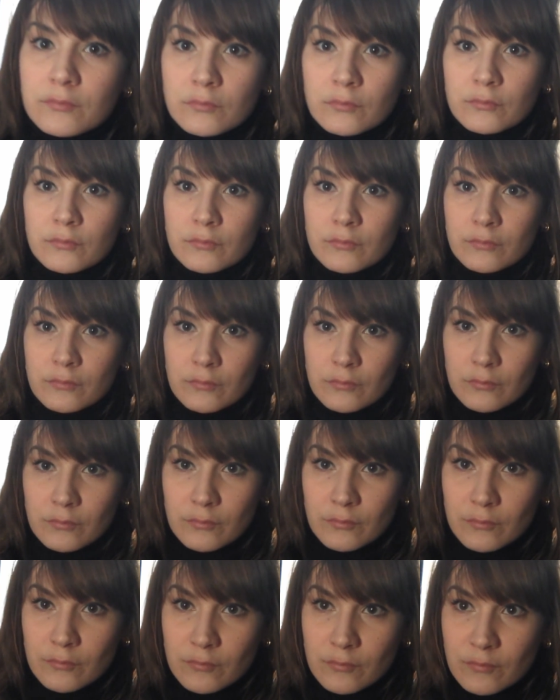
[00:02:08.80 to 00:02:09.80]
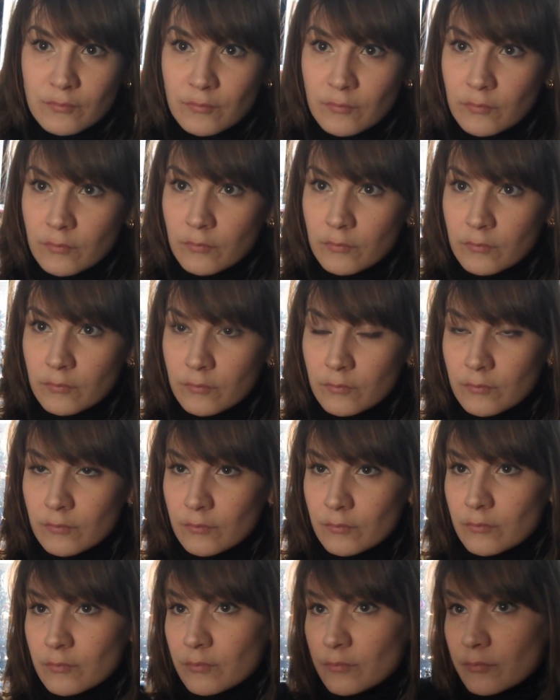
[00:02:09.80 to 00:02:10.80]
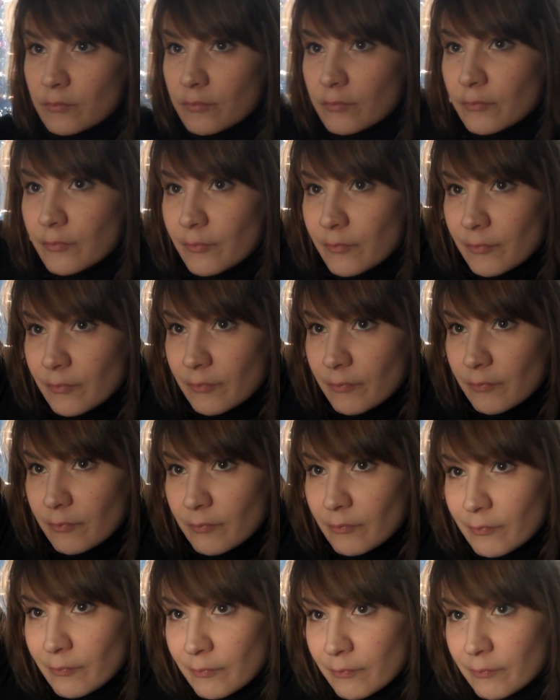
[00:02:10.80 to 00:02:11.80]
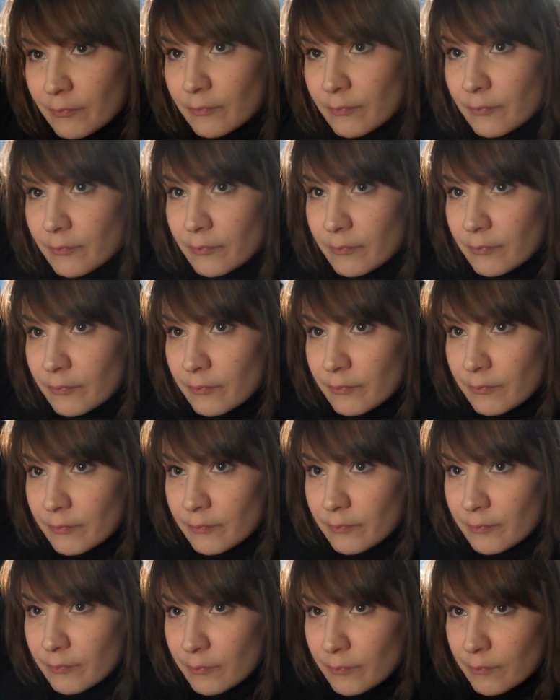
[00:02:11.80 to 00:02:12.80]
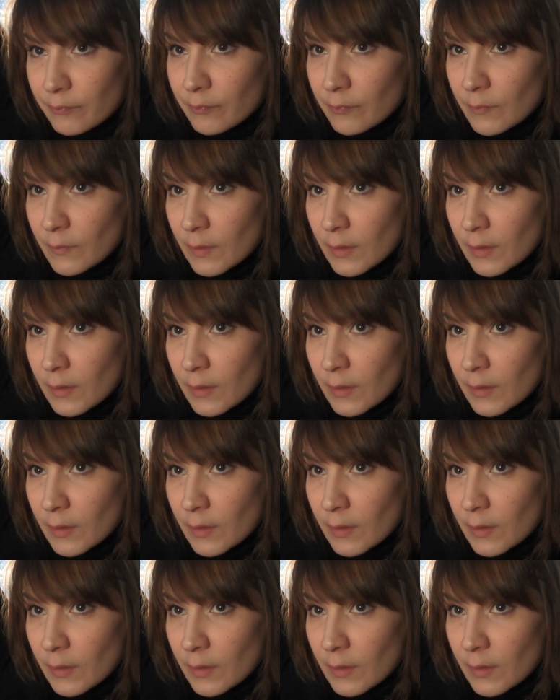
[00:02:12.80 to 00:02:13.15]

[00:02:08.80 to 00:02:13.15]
No one is speaking in this clip.